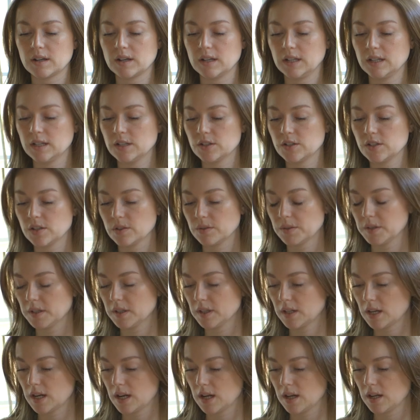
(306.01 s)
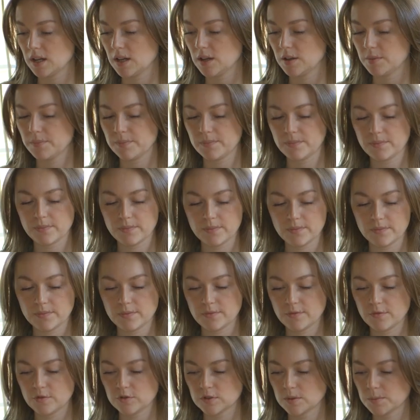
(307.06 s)
I need to do it
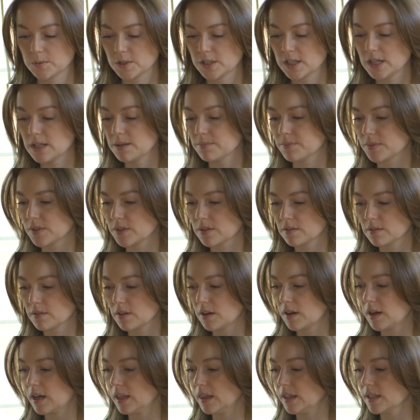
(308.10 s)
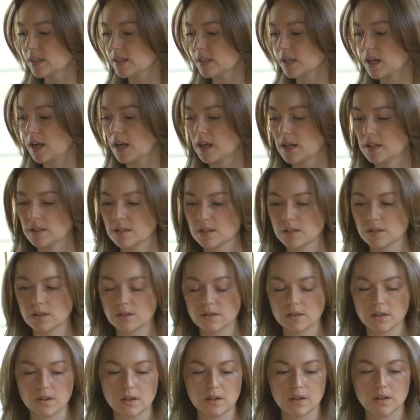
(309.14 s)
4 more times. All right, let's cut
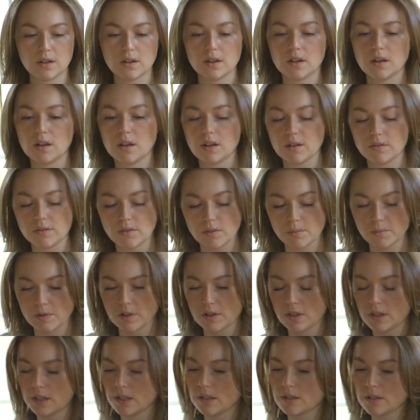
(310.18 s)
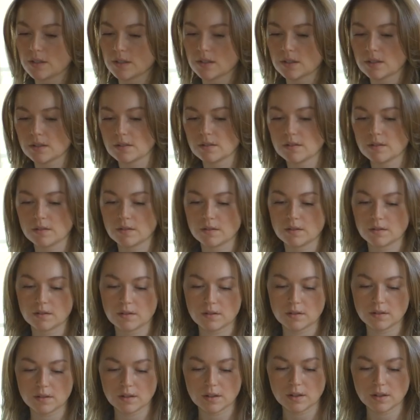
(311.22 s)
a few more of these.